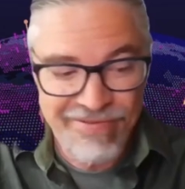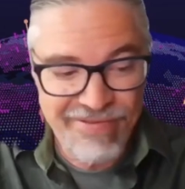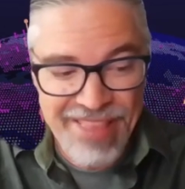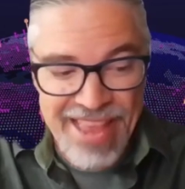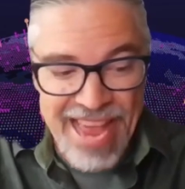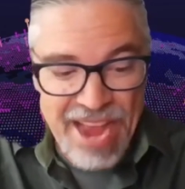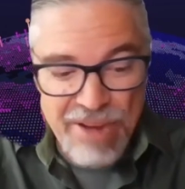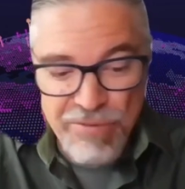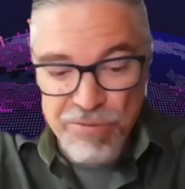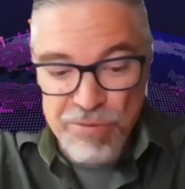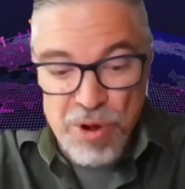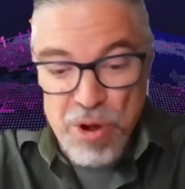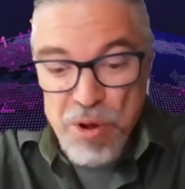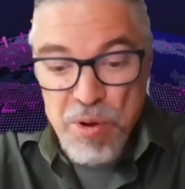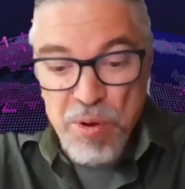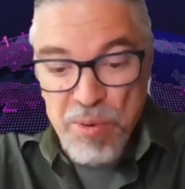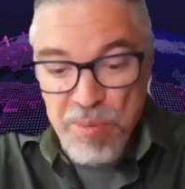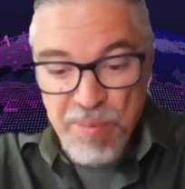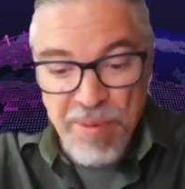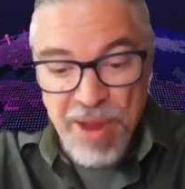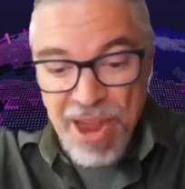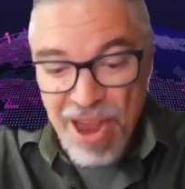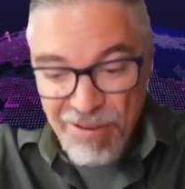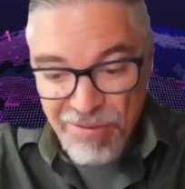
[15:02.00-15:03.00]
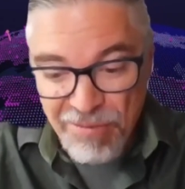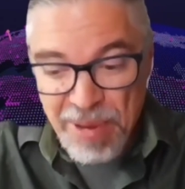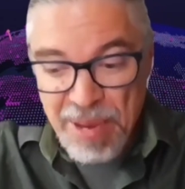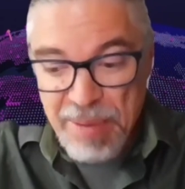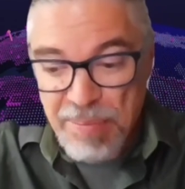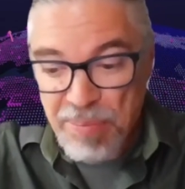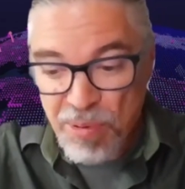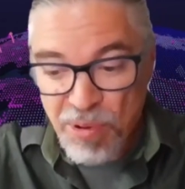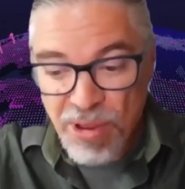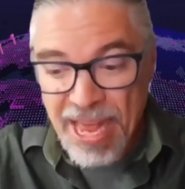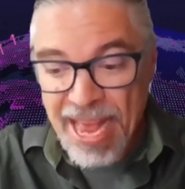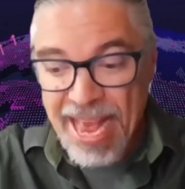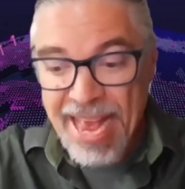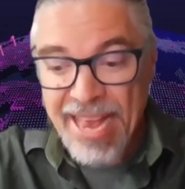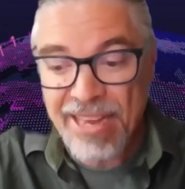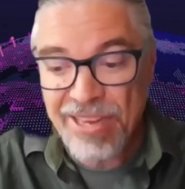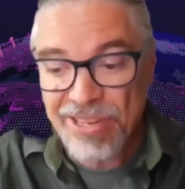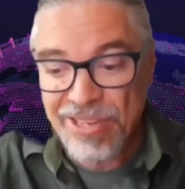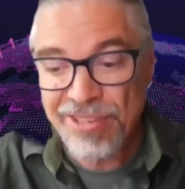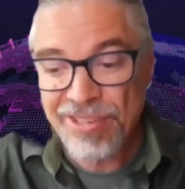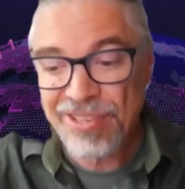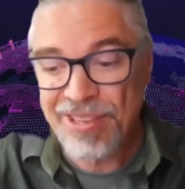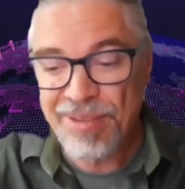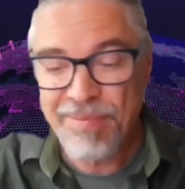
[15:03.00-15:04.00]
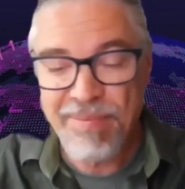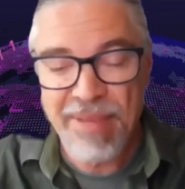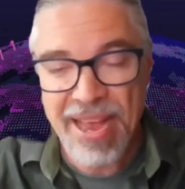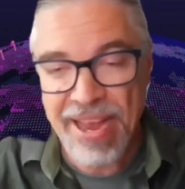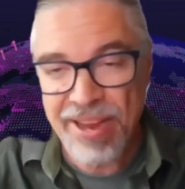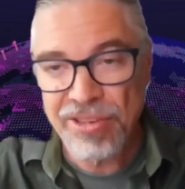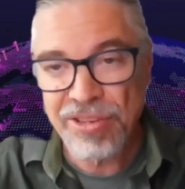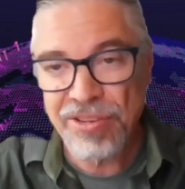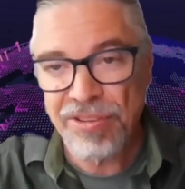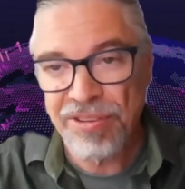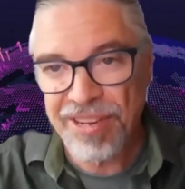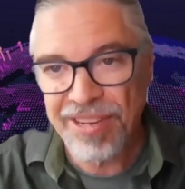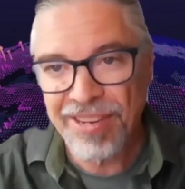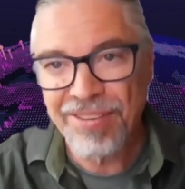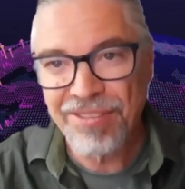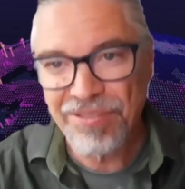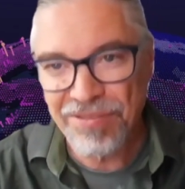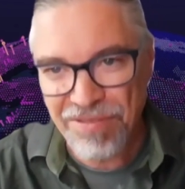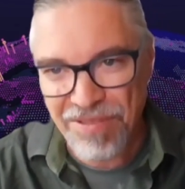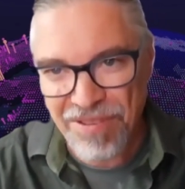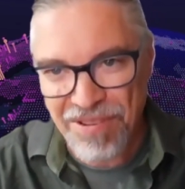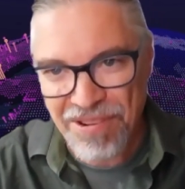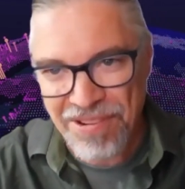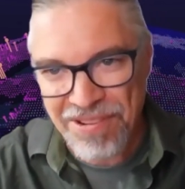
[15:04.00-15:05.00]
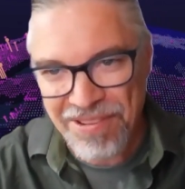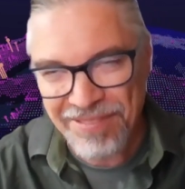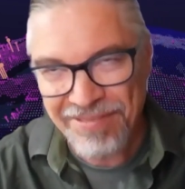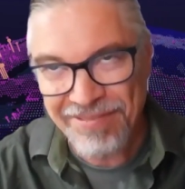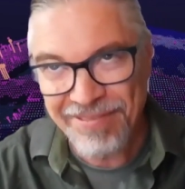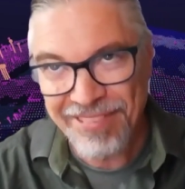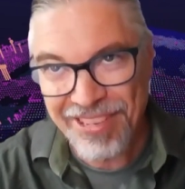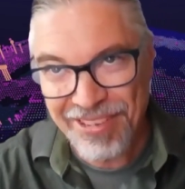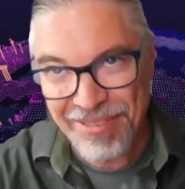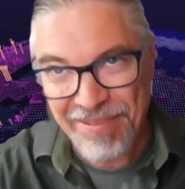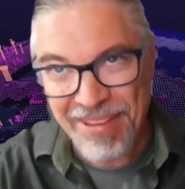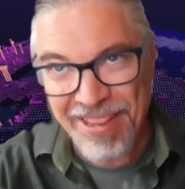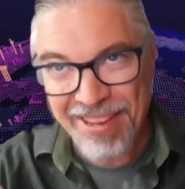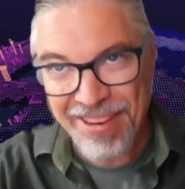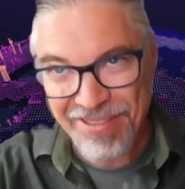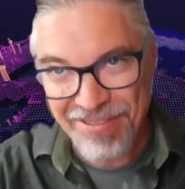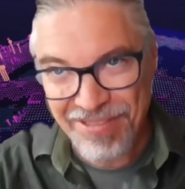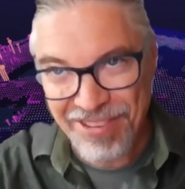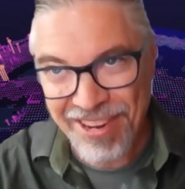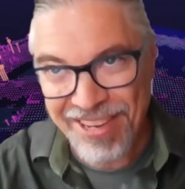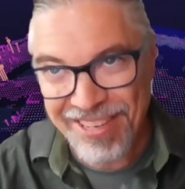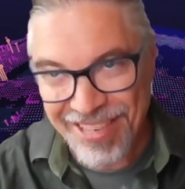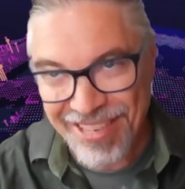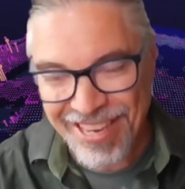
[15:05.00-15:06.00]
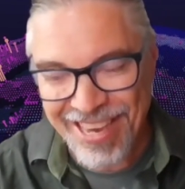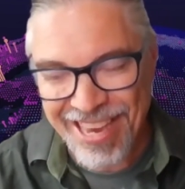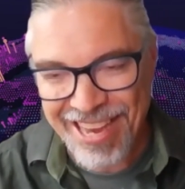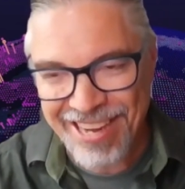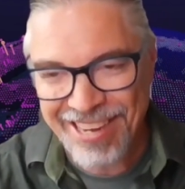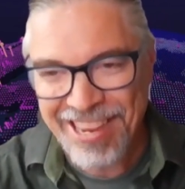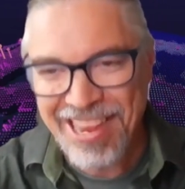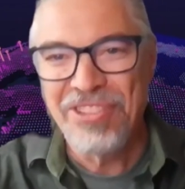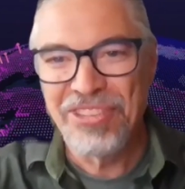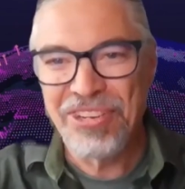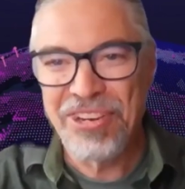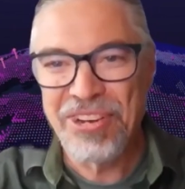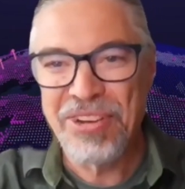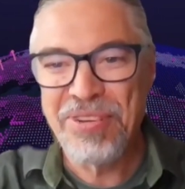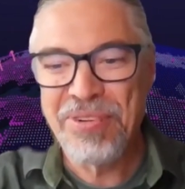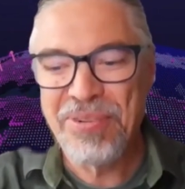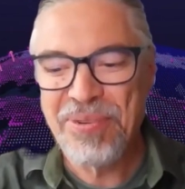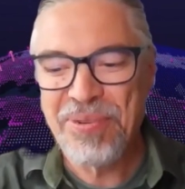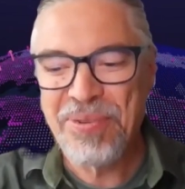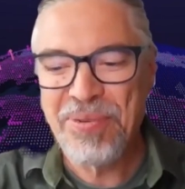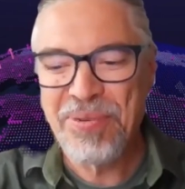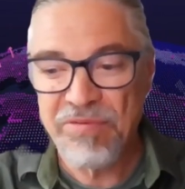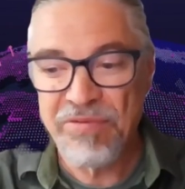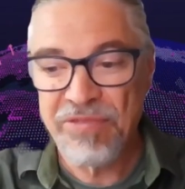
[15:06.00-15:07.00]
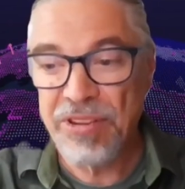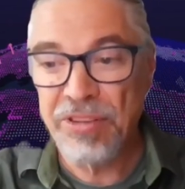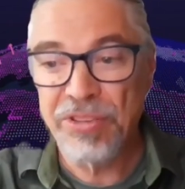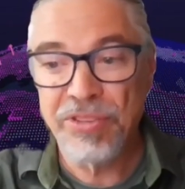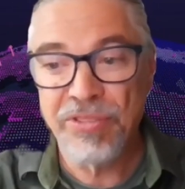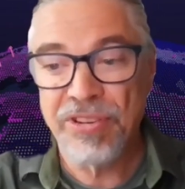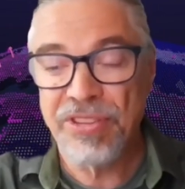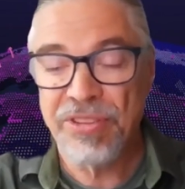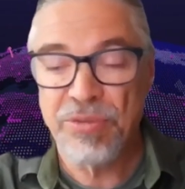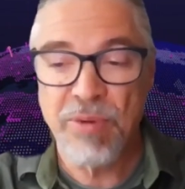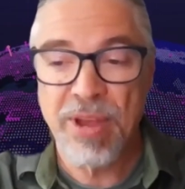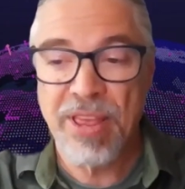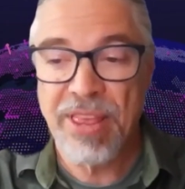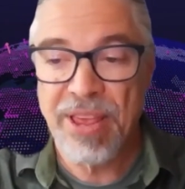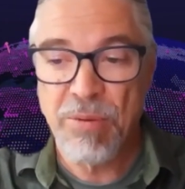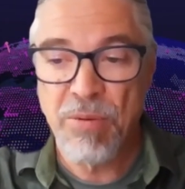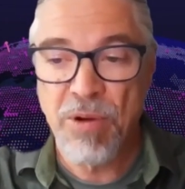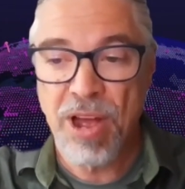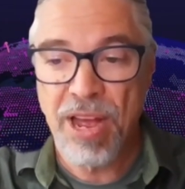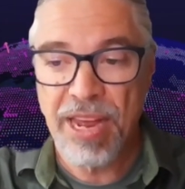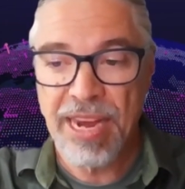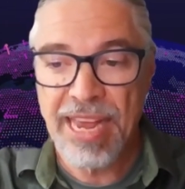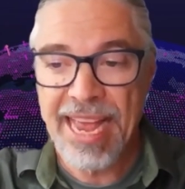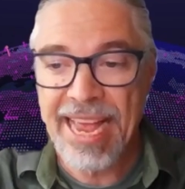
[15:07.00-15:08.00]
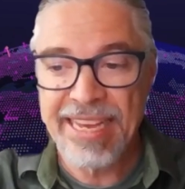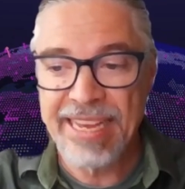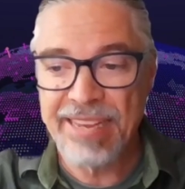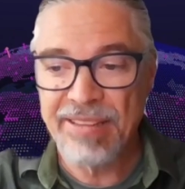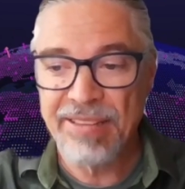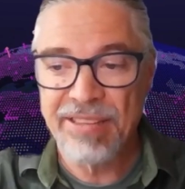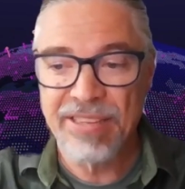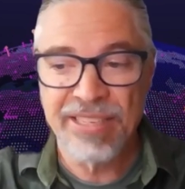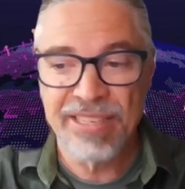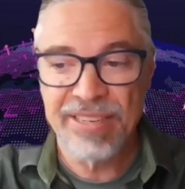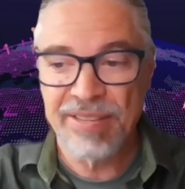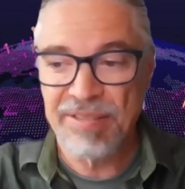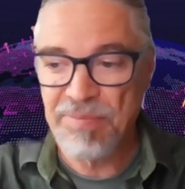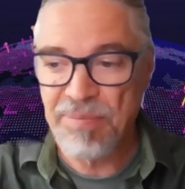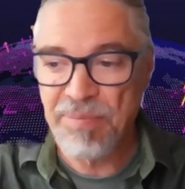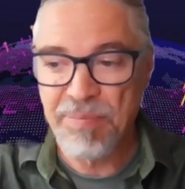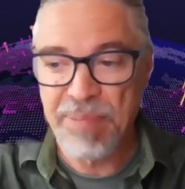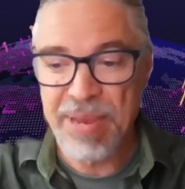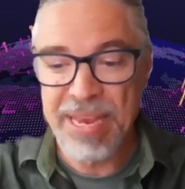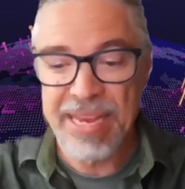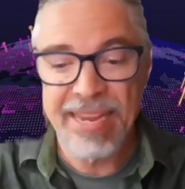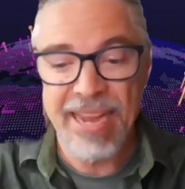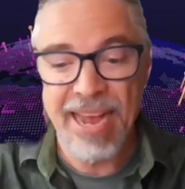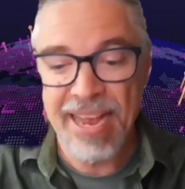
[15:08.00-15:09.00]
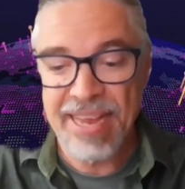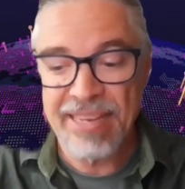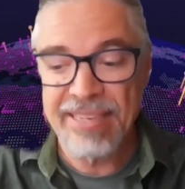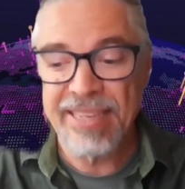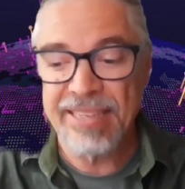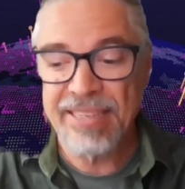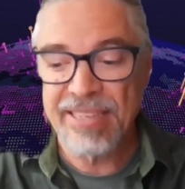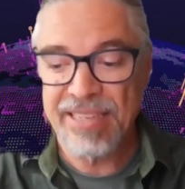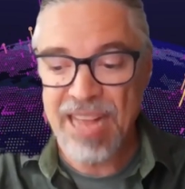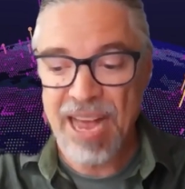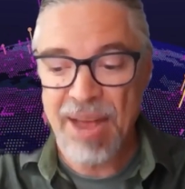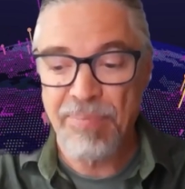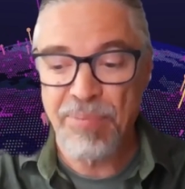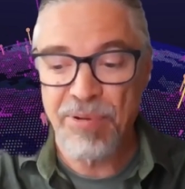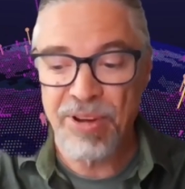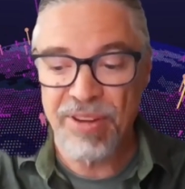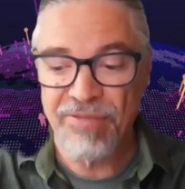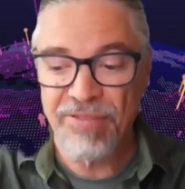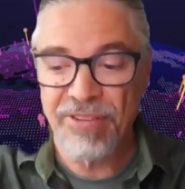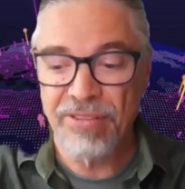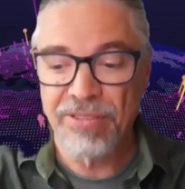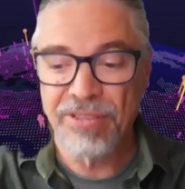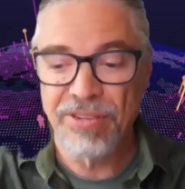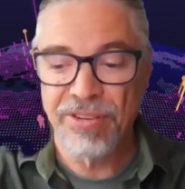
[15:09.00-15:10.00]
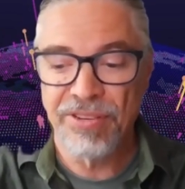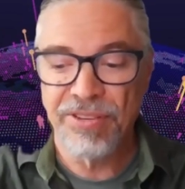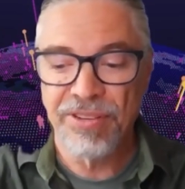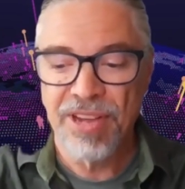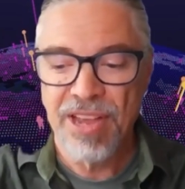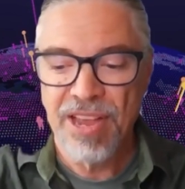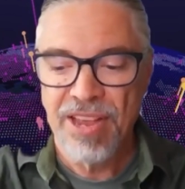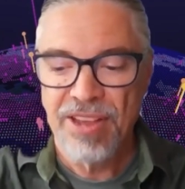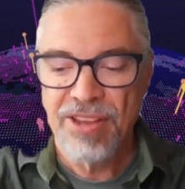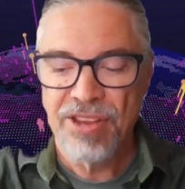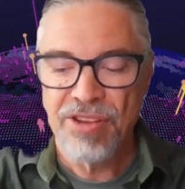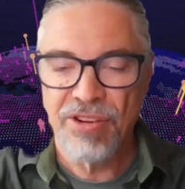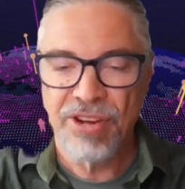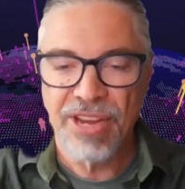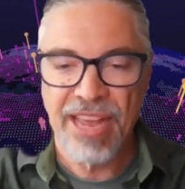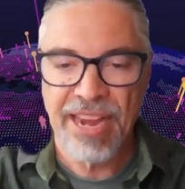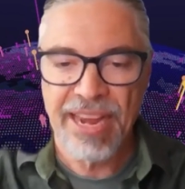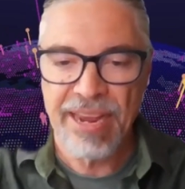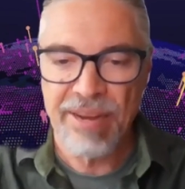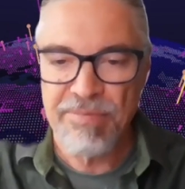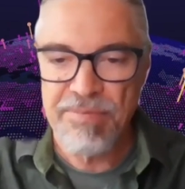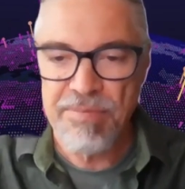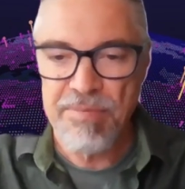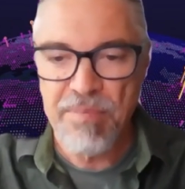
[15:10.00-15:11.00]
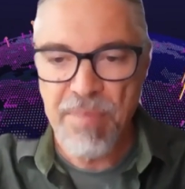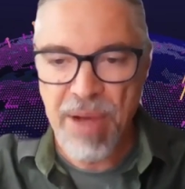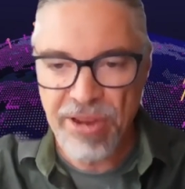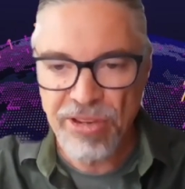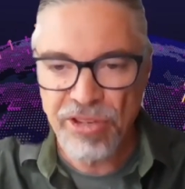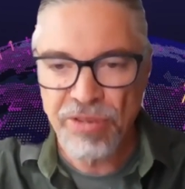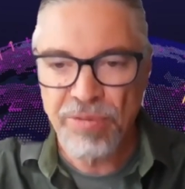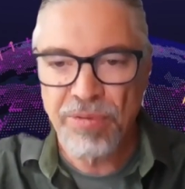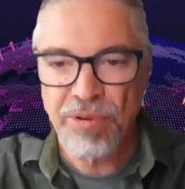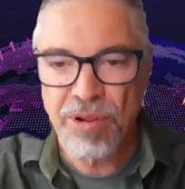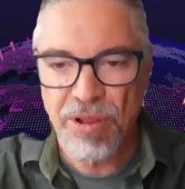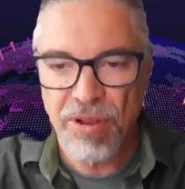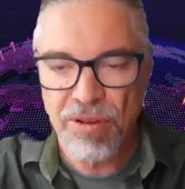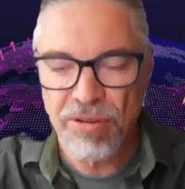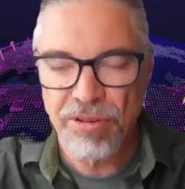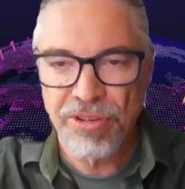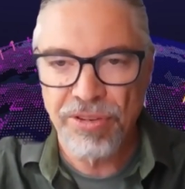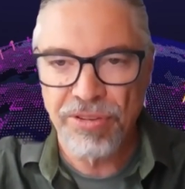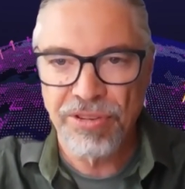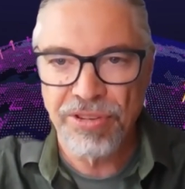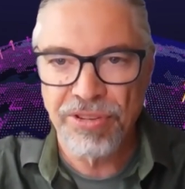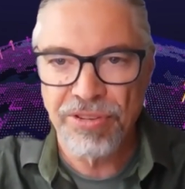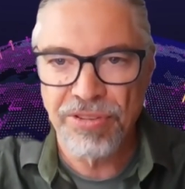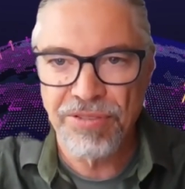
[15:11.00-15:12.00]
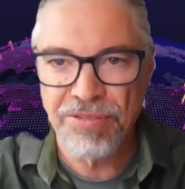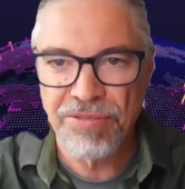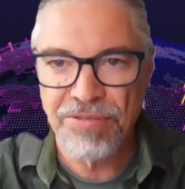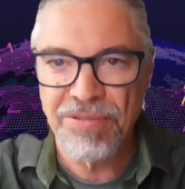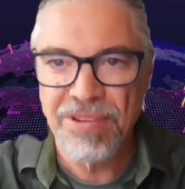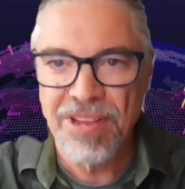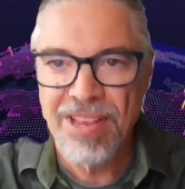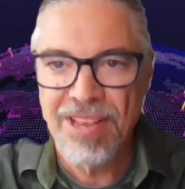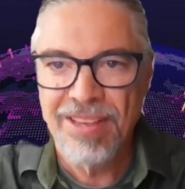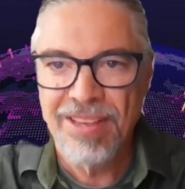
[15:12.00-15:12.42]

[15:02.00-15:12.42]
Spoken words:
that room of people has the mastery and control, there's my little phrase again, to filter it the way they want. It's because it's not pre-filtered, you're getting much closer to